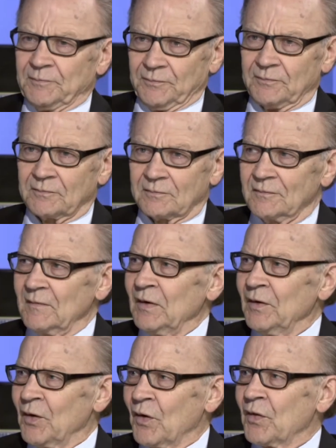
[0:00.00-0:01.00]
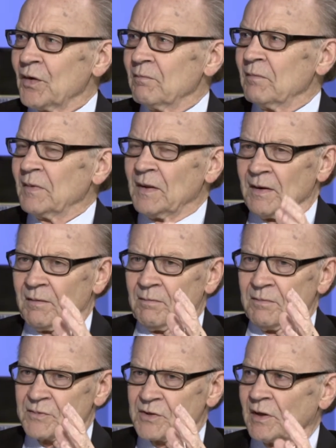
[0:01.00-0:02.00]
yeah. You know, the
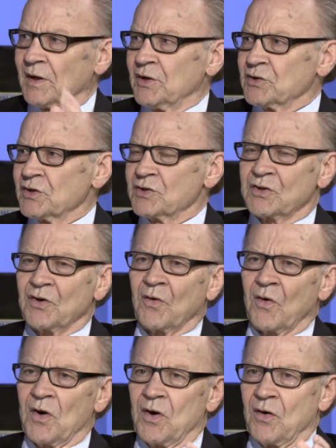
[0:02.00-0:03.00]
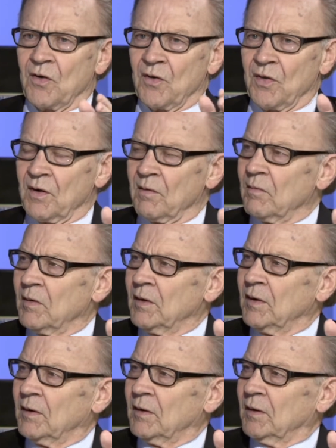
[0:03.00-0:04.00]
salacious story or the
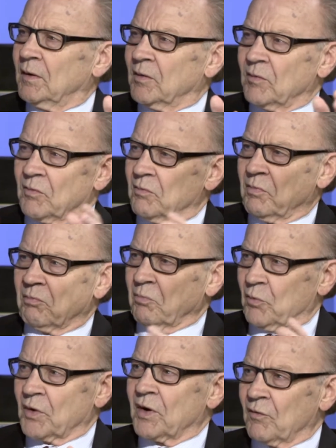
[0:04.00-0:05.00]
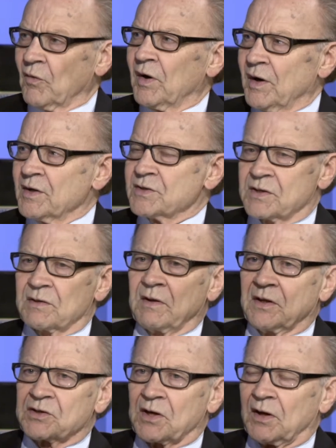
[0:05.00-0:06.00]
whatever it is
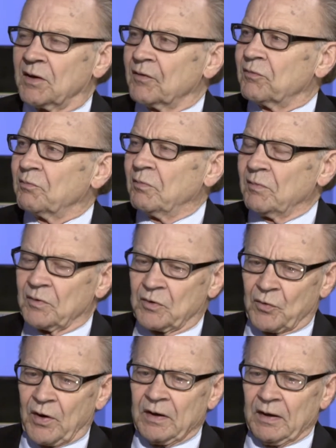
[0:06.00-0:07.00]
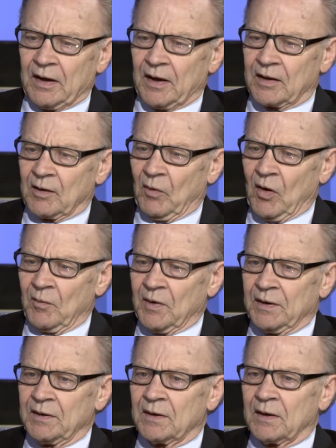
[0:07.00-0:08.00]
that's kind of trending at the
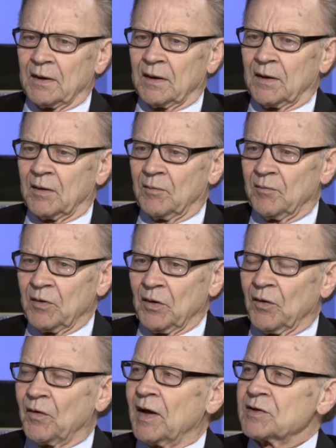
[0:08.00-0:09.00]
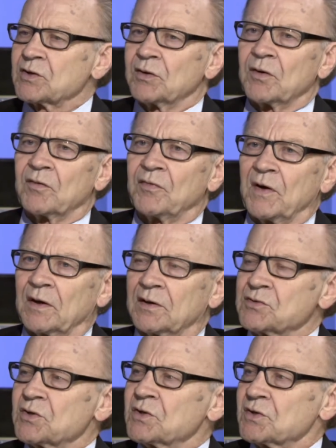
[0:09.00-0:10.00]
moment, you know, that's going to affect
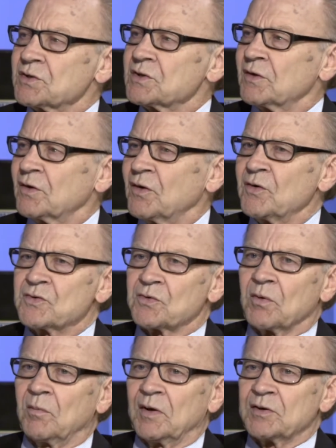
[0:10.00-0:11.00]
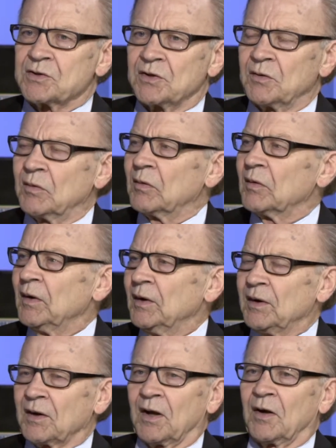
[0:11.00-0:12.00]
decisions in the newsroom as to
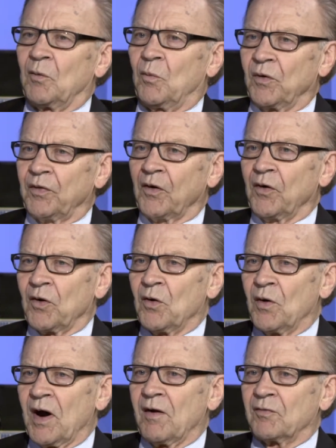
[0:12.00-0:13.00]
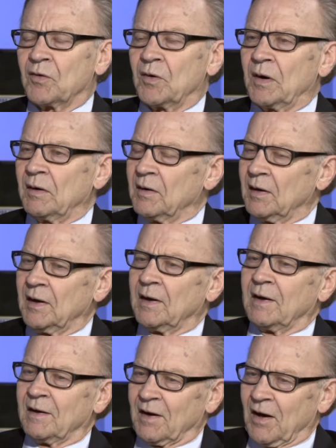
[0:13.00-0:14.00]
kind of what they're going to go after and
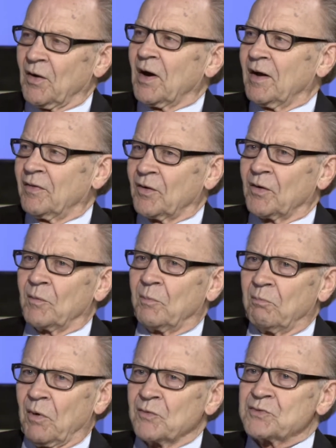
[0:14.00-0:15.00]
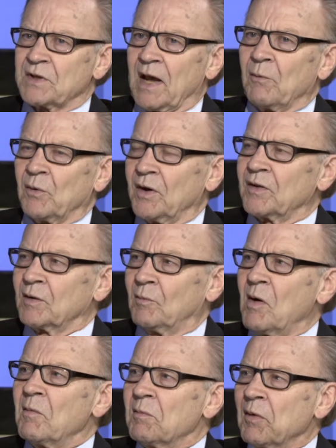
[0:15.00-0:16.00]
how high they're going to post that one at the
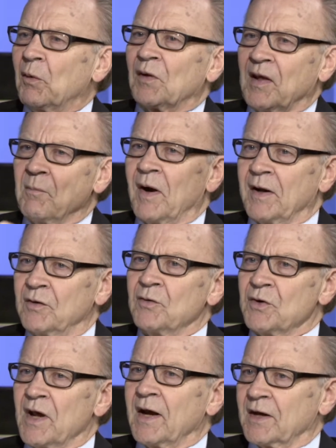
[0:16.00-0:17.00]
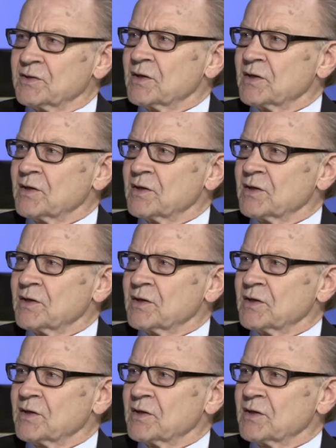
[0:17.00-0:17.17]
moment, but what they might do next